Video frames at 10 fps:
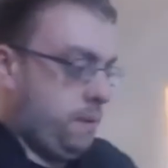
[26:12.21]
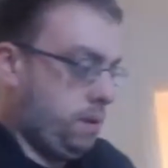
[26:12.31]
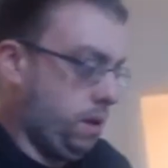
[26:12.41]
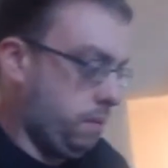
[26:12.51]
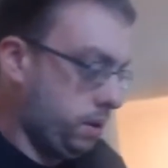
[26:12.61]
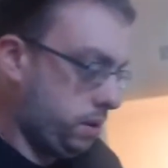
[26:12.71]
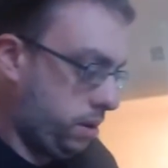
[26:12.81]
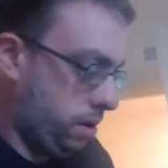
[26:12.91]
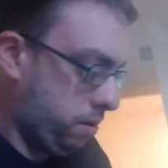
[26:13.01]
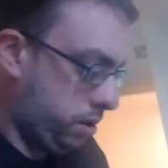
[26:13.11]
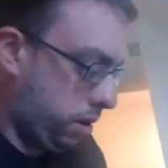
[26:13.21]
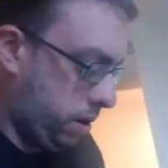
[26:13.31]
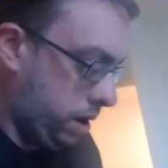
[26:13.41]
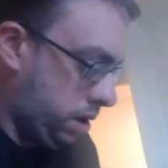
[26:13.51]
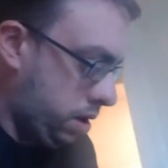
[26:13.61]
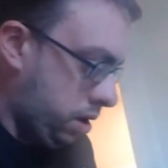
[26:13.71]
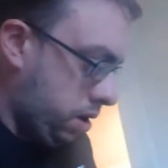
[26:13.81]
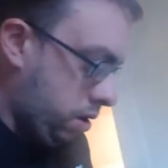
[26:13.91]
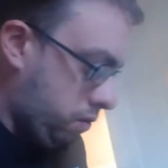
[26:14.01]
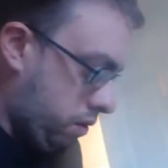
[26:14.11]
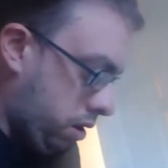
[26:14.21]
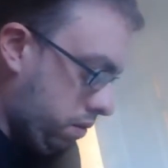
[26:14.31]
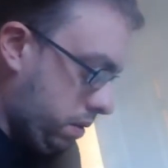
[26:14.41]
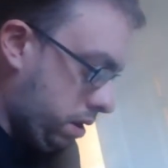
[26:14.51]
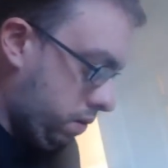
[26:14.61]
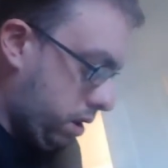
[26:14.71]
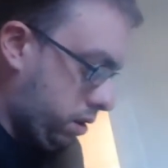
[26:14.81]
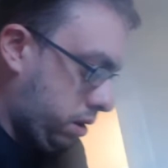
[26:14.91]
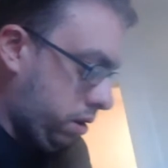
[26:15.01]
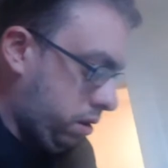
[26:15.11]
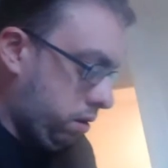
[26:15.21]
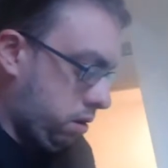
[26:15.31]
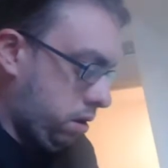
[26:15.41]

Not Monsoon, sorry. Roman Original.